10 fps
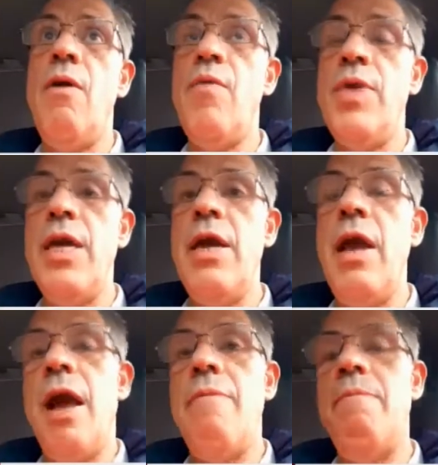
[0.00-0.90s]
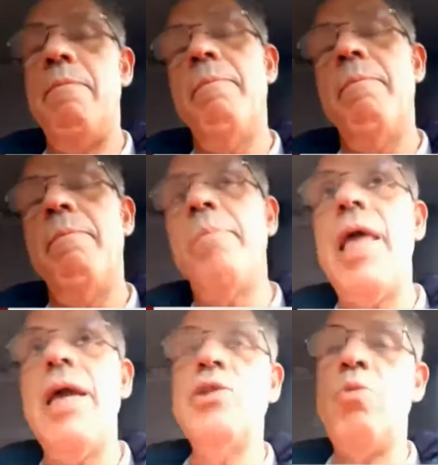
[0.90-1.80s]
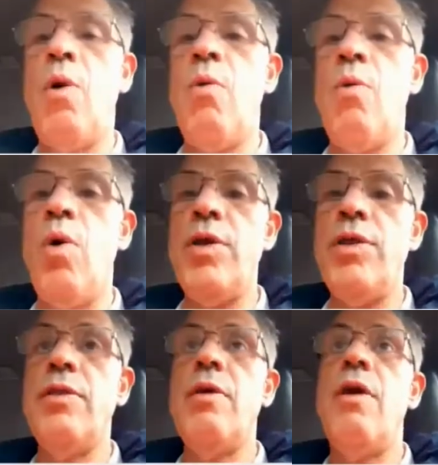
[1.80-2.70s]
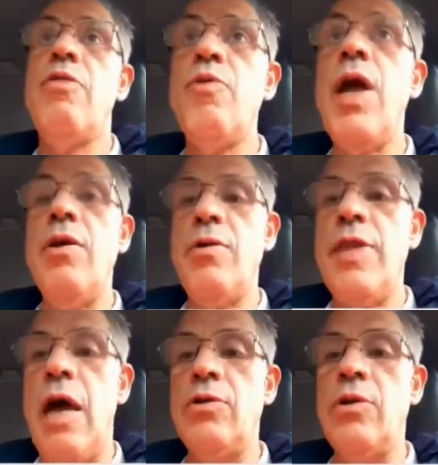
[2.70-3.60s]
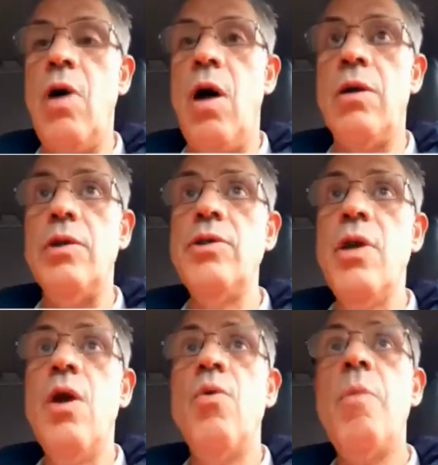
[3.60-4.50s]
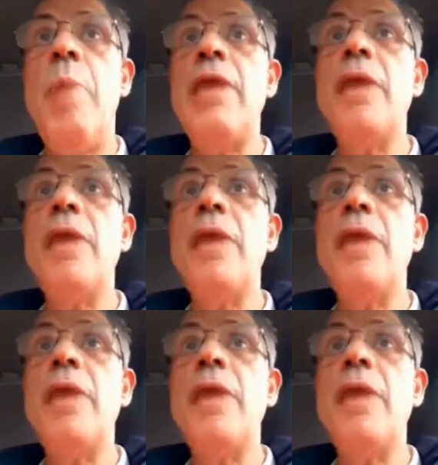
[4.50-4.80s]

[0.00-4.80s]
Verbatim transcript: when the plates were worth $300,000, we're paying